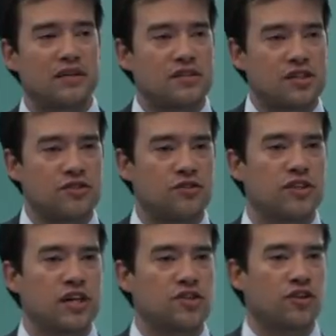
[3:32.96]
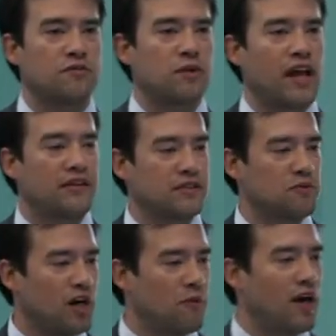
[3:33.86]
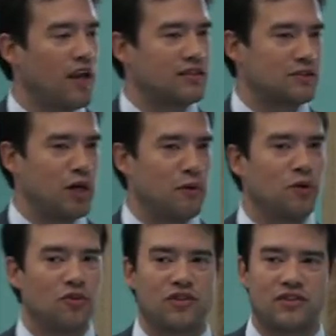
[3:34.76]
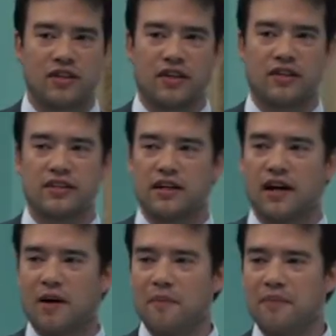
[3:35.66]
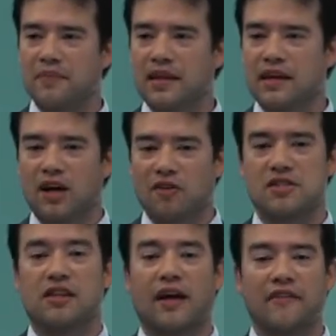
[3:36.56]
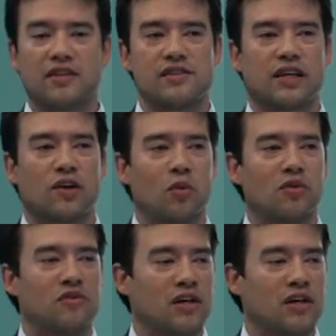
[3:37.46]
just to touch on London. Why London? Why are we all sitting here? Obviously, London is a global